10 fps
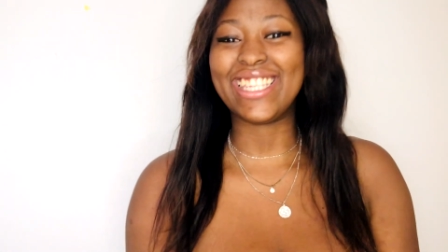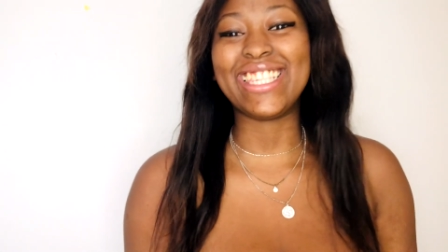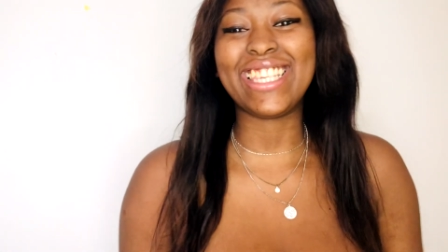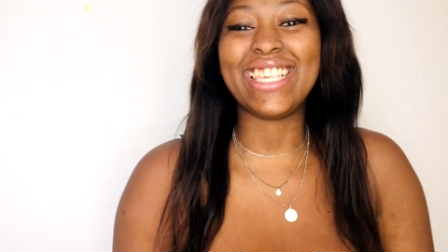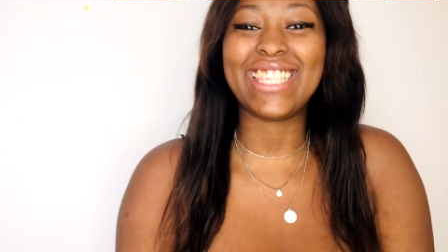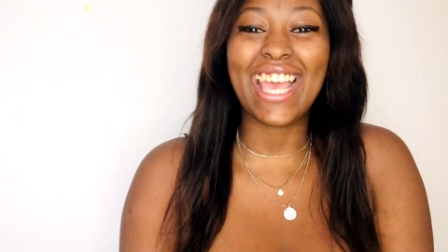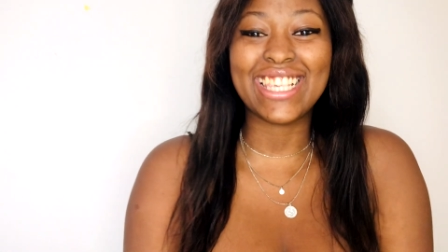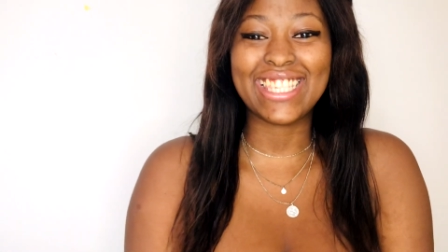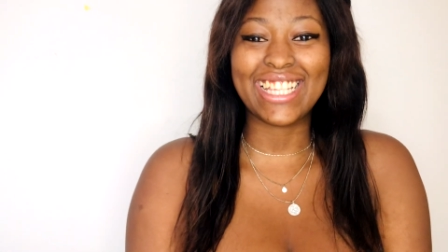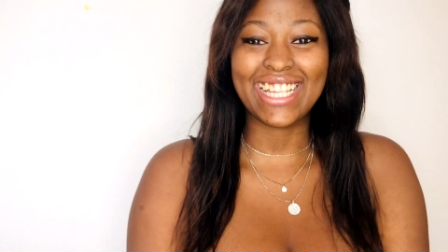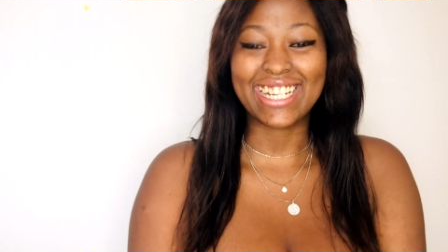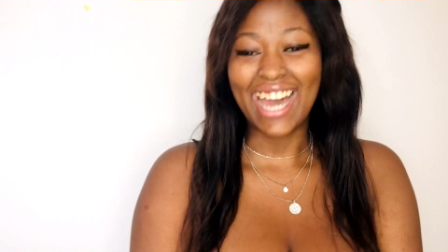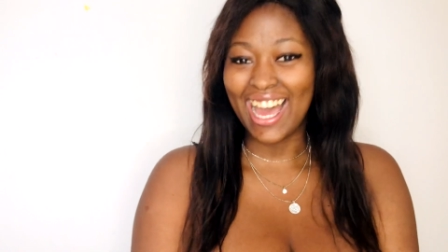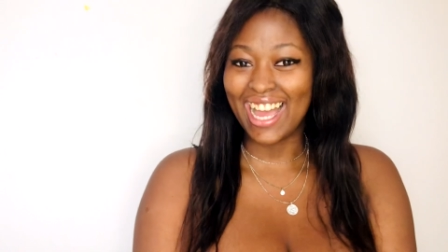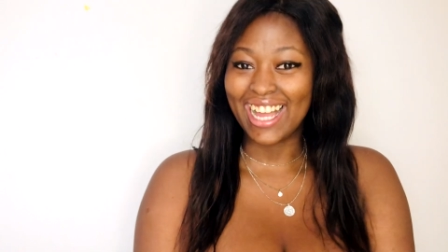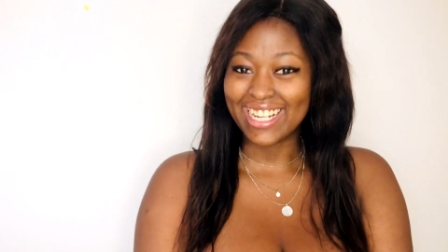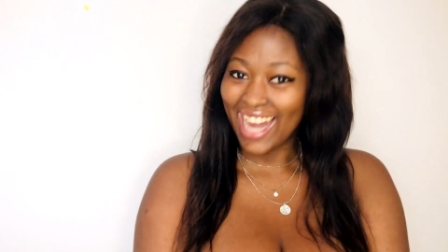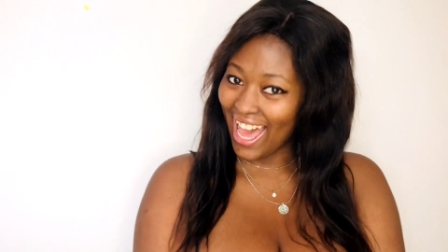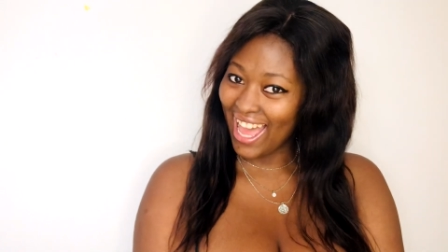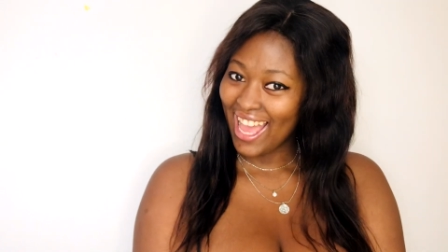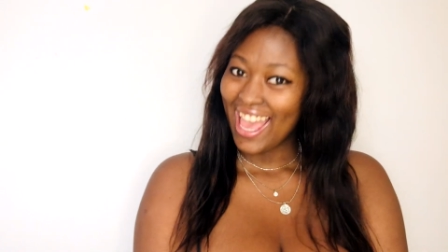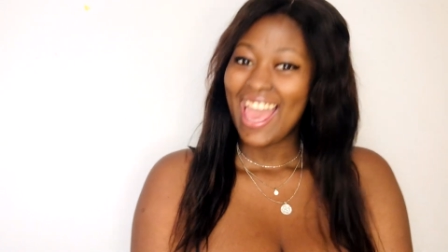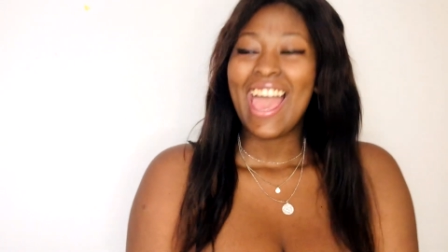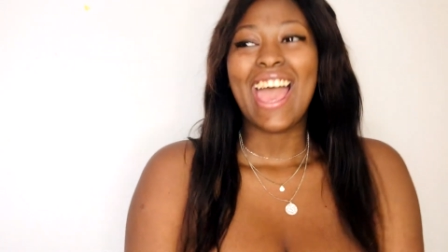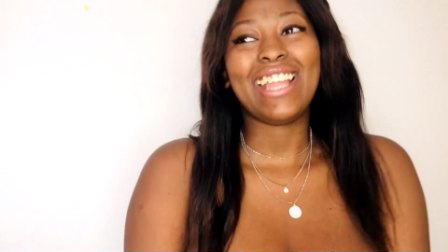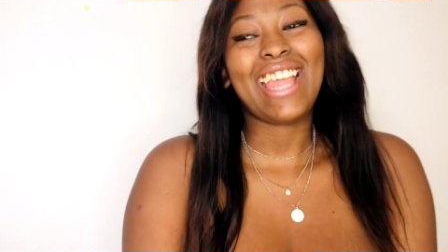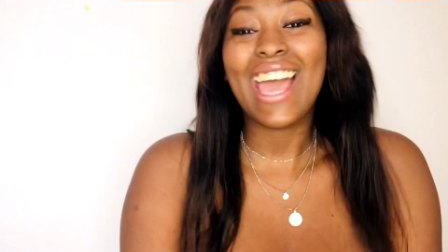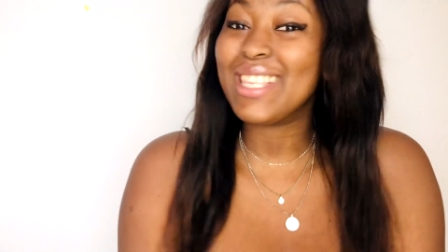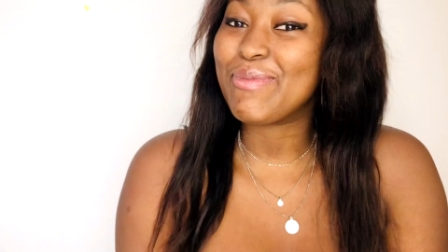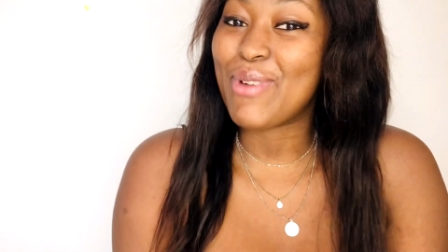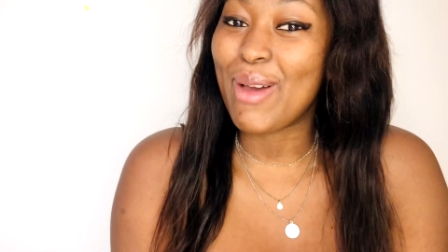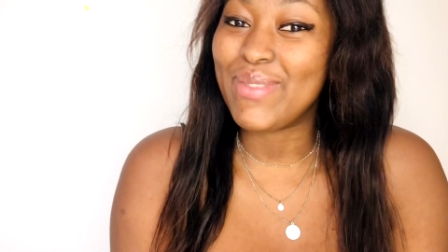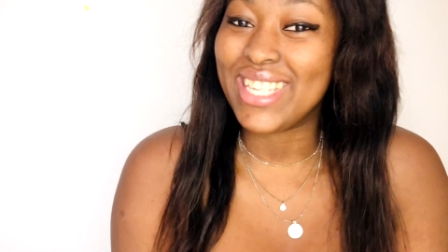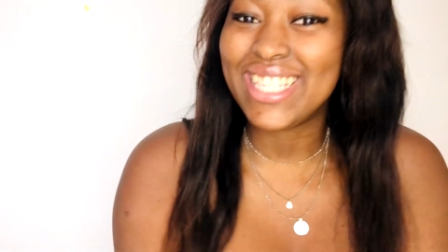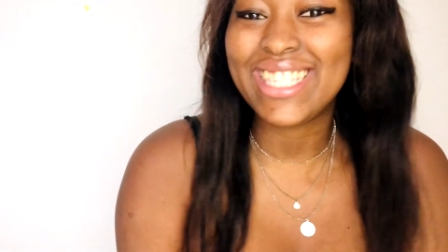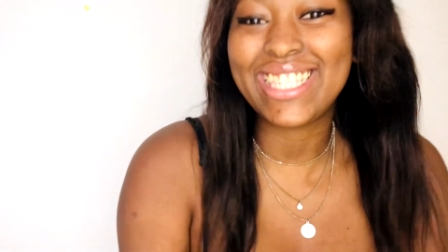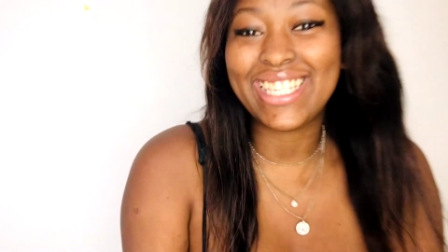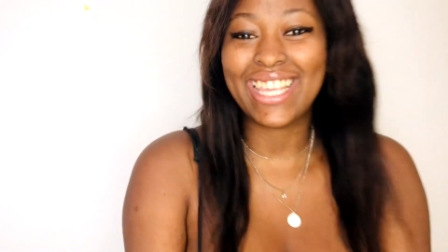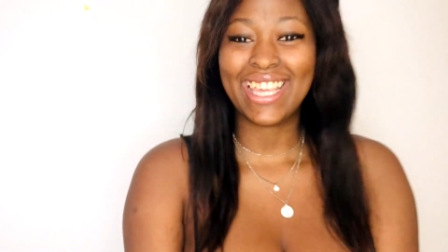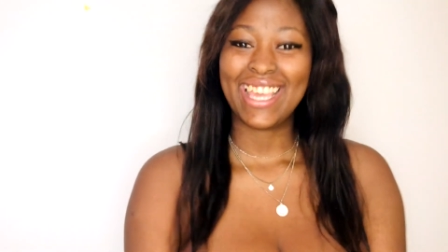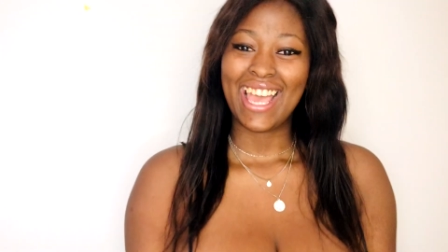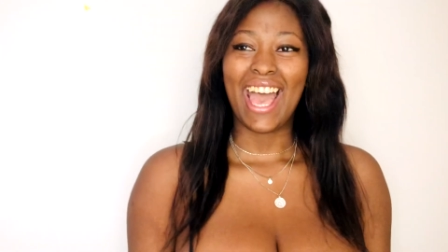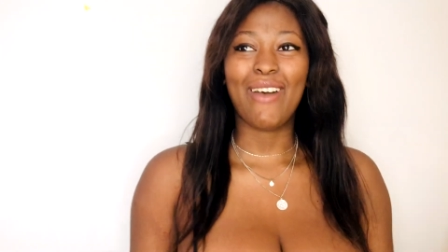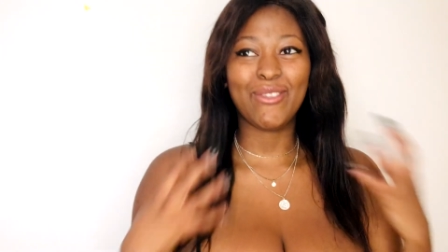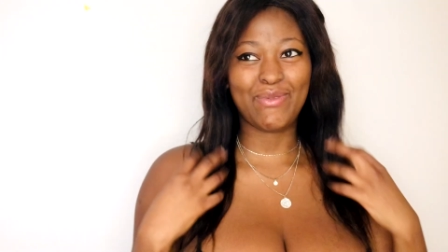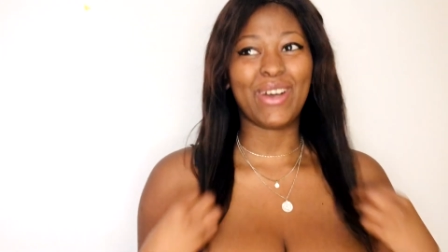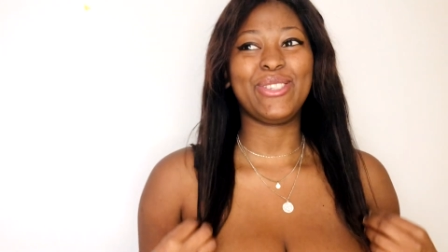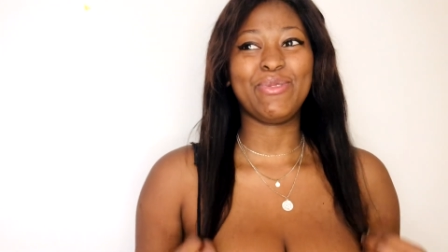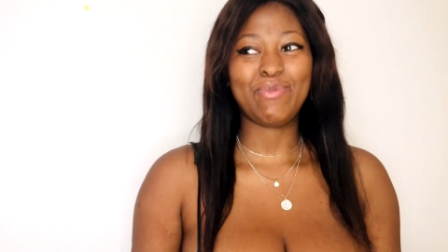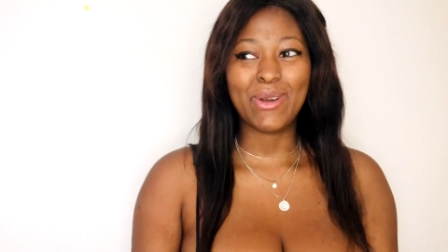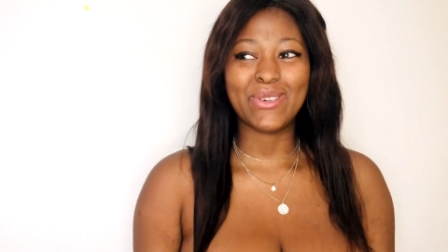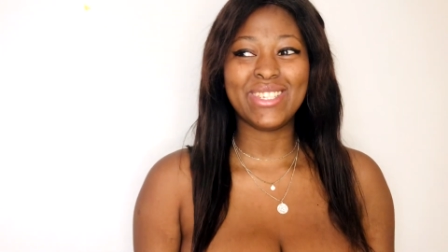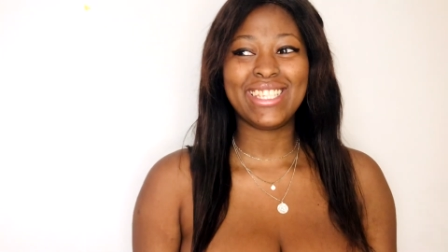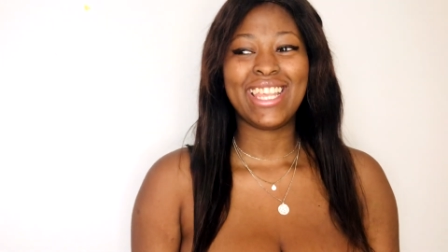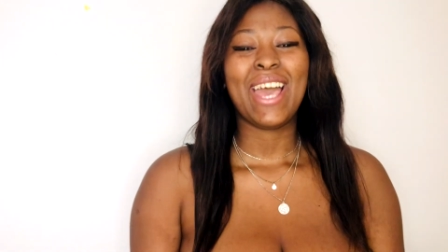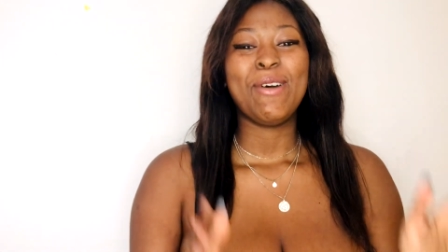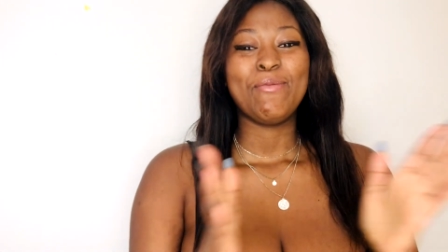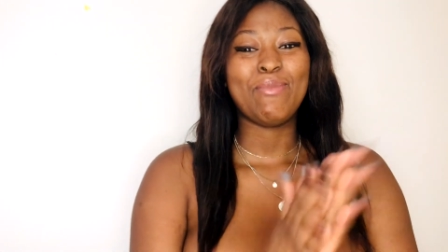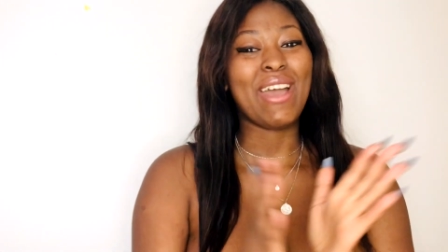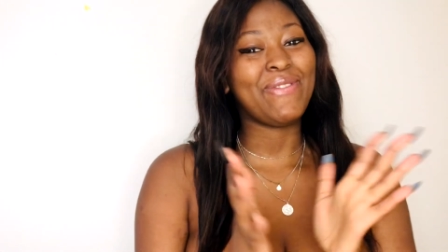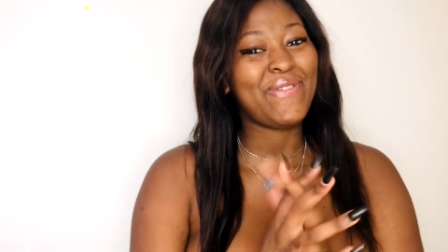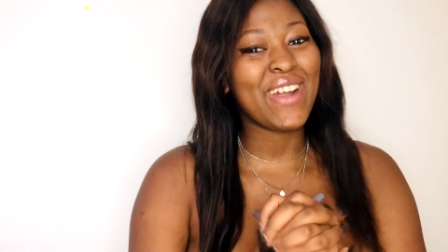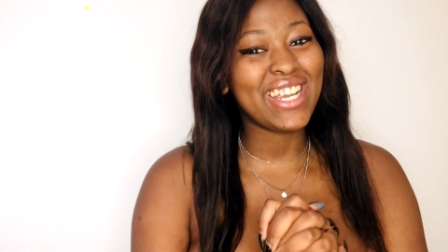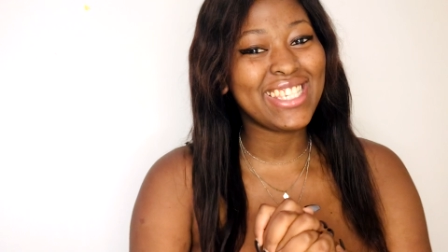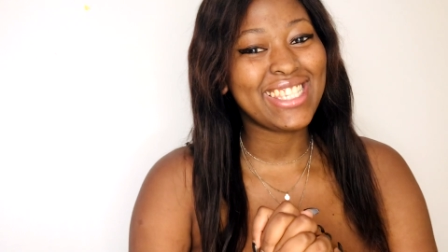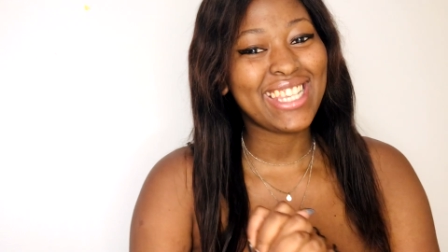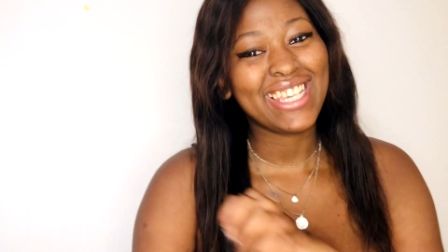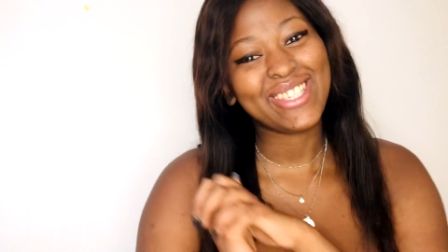This is Esihle Kangaka, and as promised, I'm about to post my first